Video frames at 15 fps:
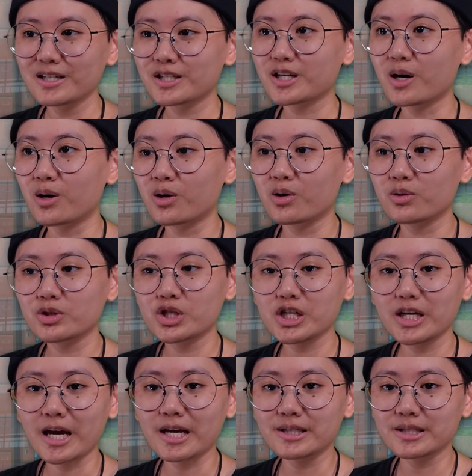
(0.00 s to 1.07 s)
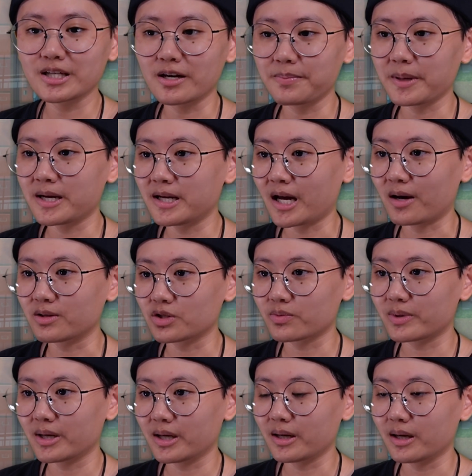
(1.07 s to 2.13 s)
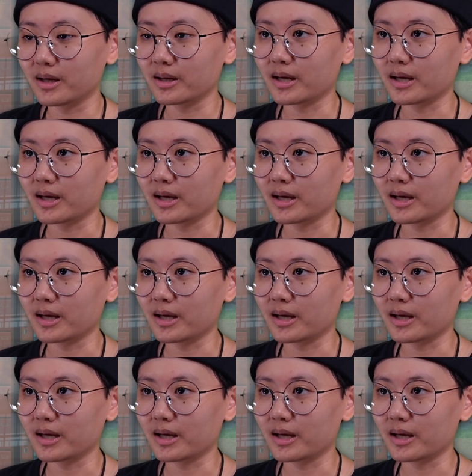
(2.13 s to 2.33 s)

So she ends up encountering